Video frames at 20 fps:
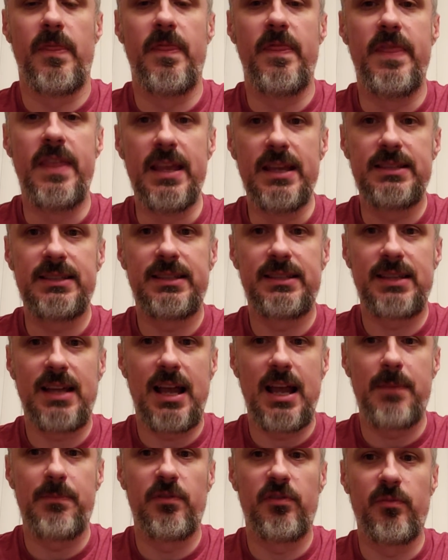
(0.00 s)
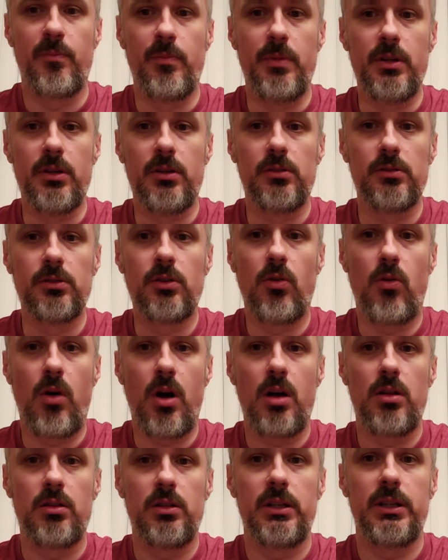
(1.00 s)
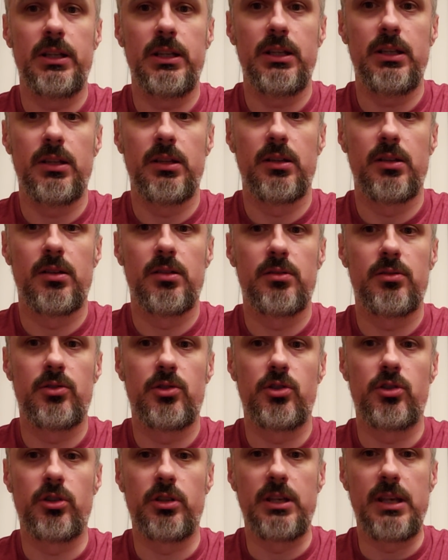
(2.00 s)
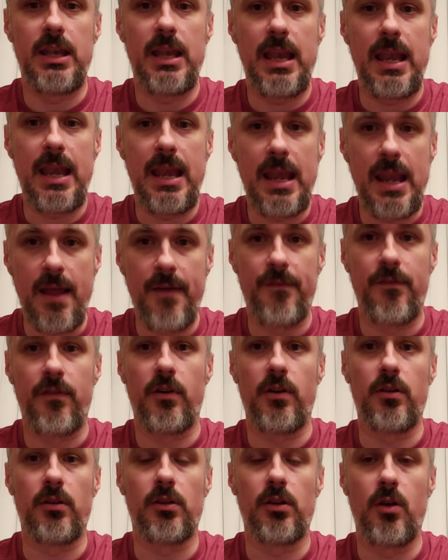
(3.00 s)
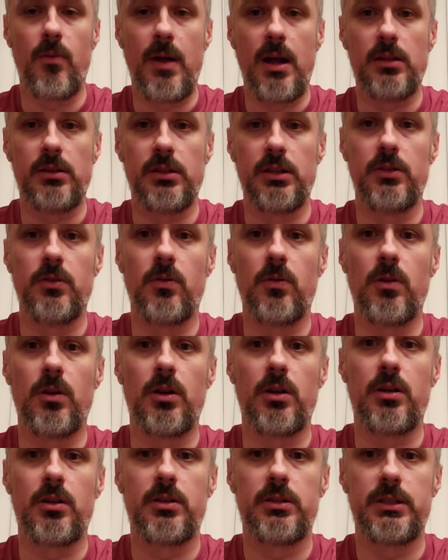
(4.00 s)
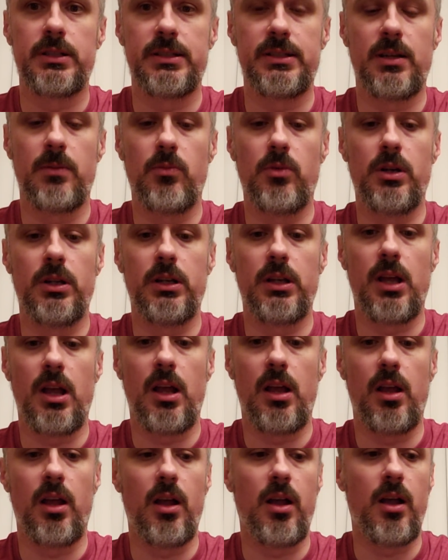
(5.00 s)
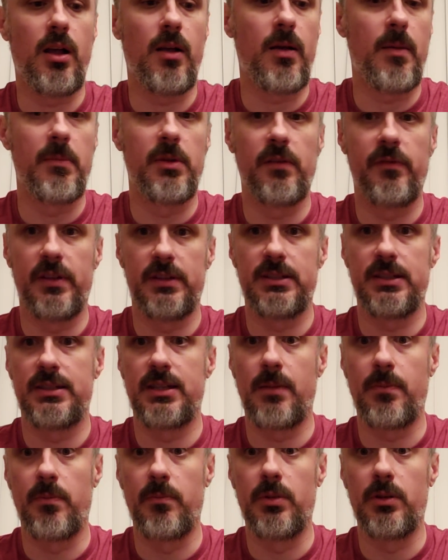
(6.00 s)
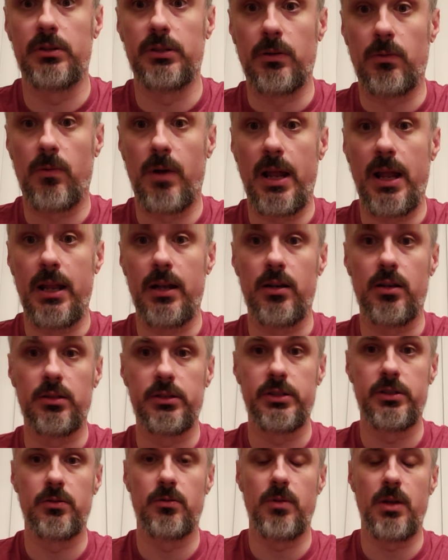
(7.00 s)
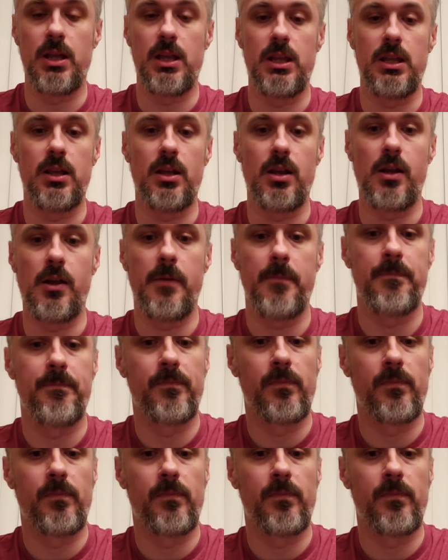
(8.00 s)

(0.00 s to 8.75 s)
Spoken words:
this type of build quality should never go out the door to someone. I'm going to fix this up and build it right, and I'll do a